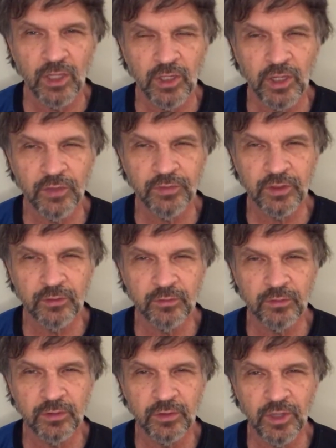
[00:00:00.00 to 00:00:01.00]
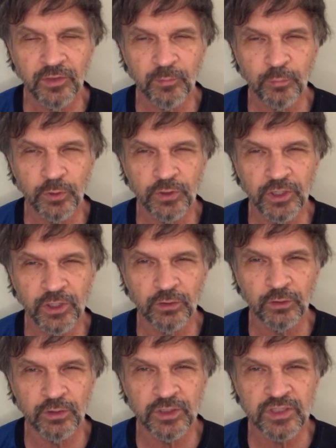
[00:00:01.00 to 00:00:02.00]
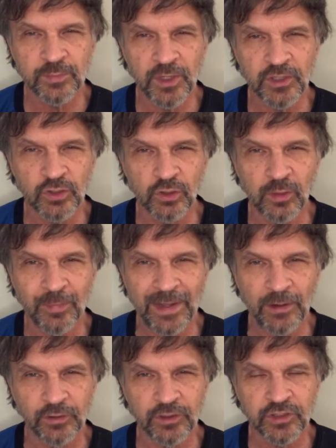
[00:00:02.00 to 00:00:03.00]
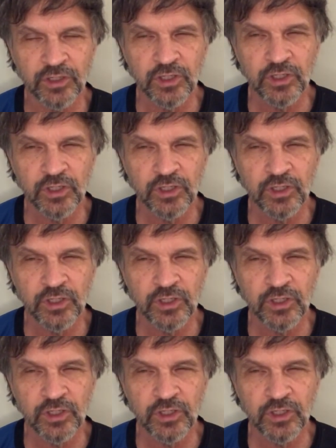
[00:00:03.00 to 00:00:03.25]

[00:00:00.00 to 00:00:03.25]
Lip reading: nothing particularly special about it.